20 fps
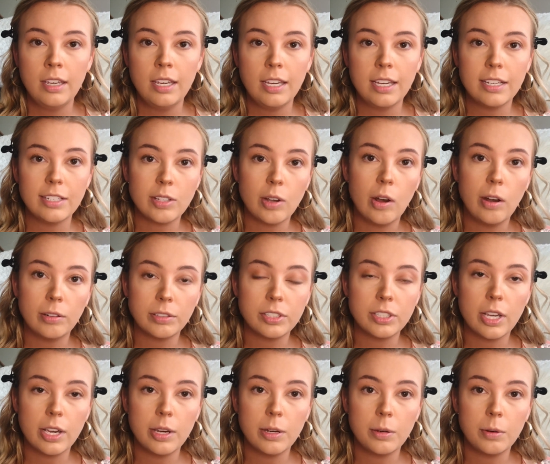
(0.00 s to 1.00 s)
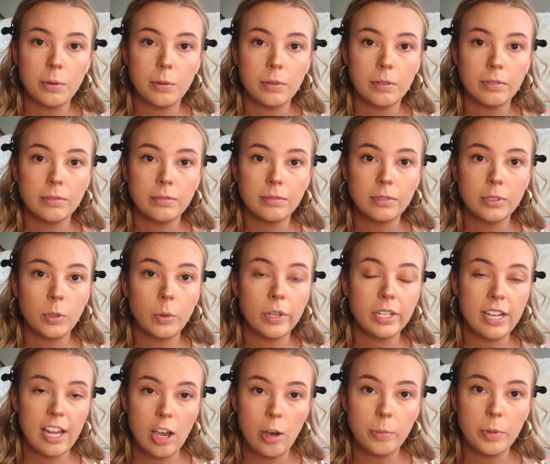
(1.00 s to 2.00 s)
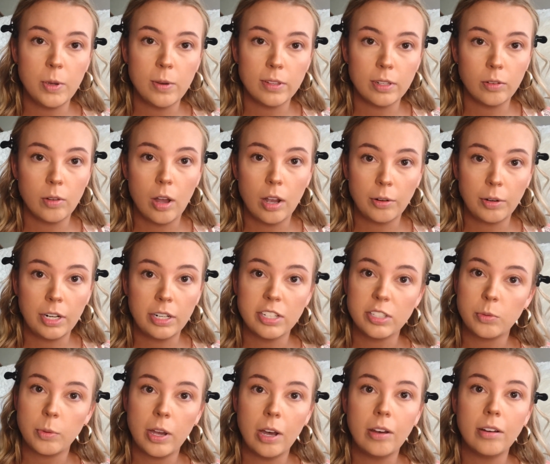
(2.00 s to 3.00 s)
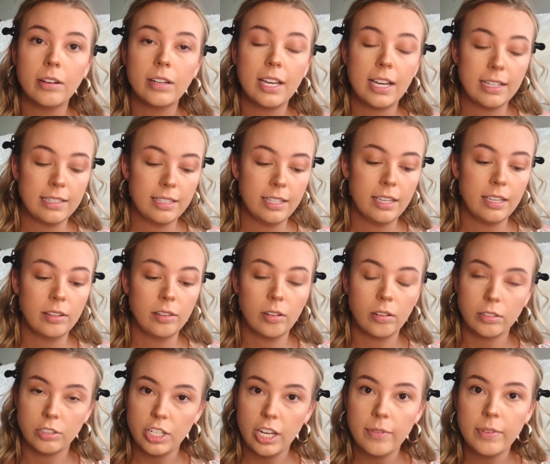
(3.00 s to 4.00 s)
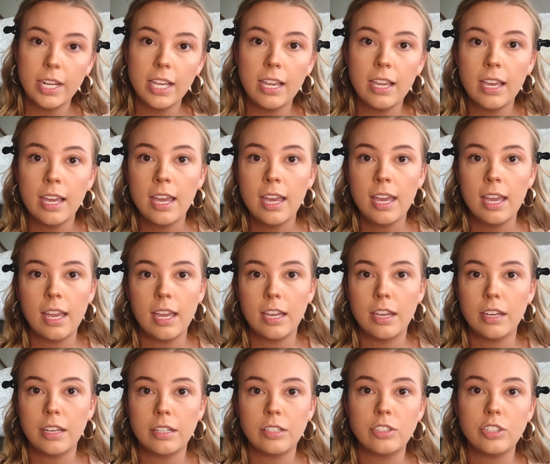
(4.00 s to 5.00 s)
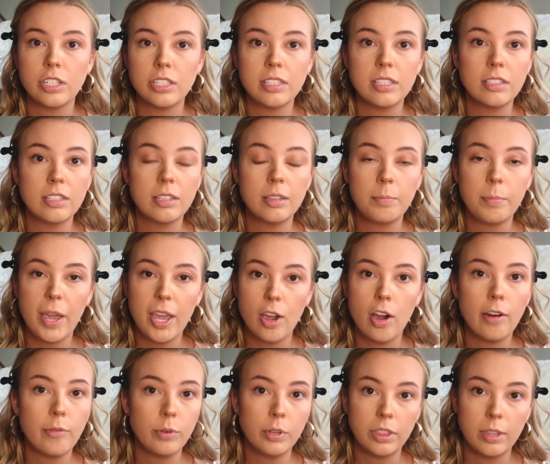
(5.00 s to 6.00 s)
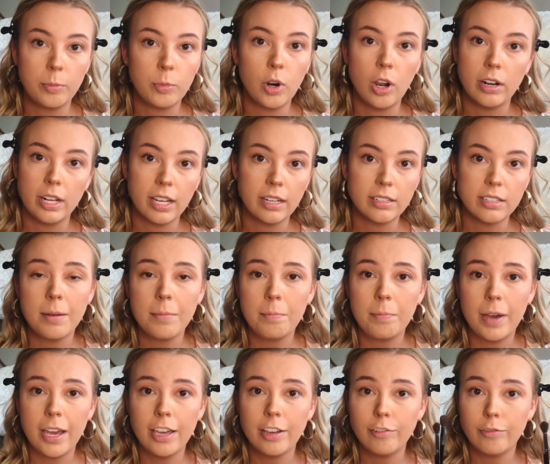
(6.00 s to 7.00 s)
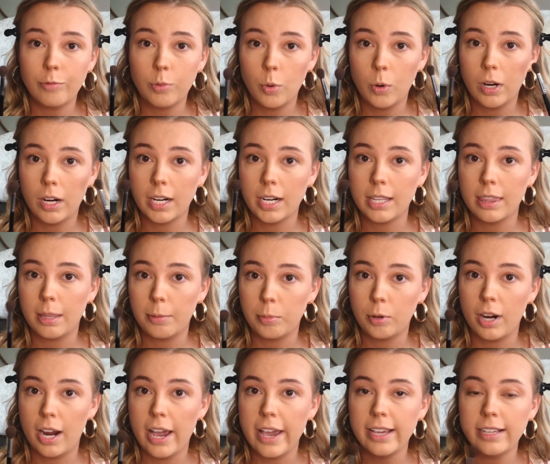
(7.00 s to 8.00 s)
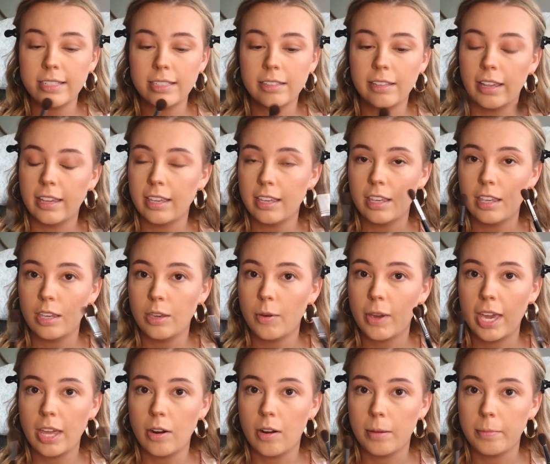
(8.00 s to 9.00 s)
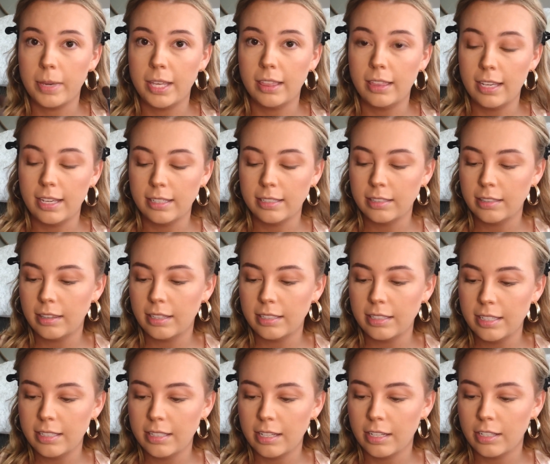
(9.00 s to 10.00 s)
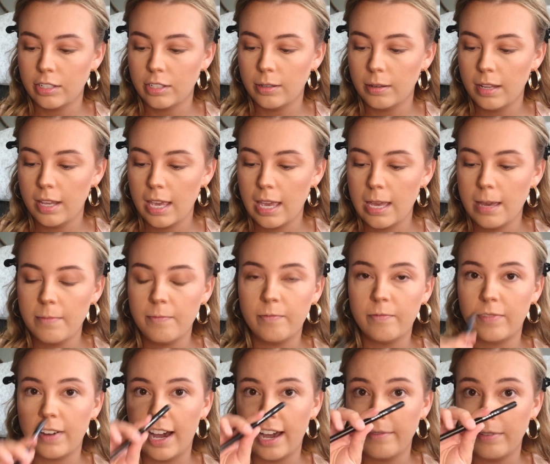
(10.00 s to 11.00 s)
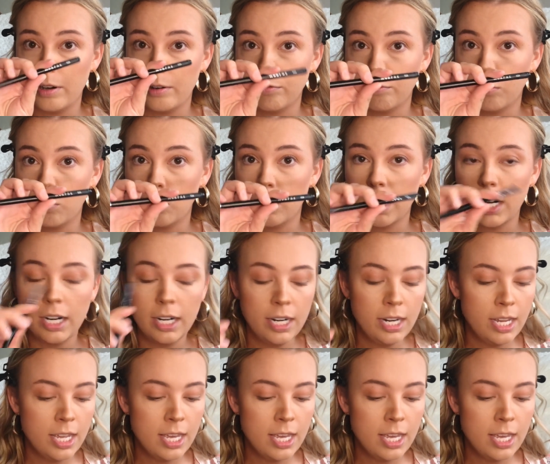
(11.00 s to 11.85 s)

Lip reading: is also going to help you in the long run as well, as in longevity and just pay off with the product. But for the price, like, you cannot beat these. This is a M504